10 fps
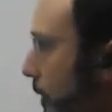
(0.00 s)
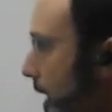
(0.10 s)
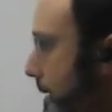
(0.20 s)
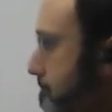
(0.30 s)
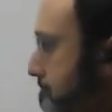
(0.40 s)

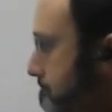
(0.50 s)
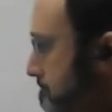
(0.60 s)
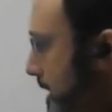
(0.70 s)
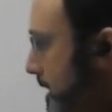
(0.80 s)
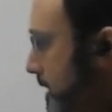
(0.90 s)
Okay,
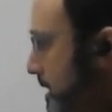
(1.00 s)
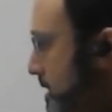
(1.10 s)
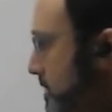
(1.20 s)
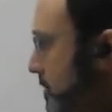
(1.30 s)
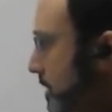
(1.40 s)

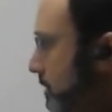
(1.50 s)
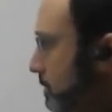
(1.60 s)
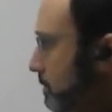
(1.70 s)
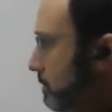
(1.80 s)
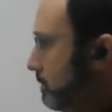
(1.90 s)

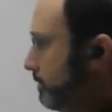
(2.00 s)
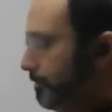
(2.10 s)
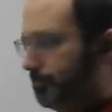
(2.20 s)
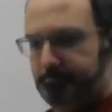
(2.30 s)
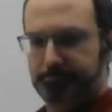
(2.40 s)
so
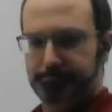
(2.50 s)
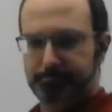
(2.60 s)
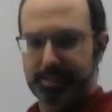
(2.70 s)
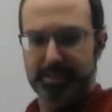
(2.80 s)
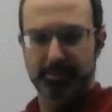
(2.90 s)

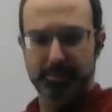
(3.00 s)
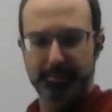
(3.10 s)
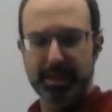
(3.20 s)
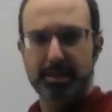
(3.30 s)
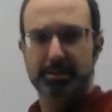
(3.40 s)
that seems
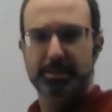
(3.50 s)
to be it.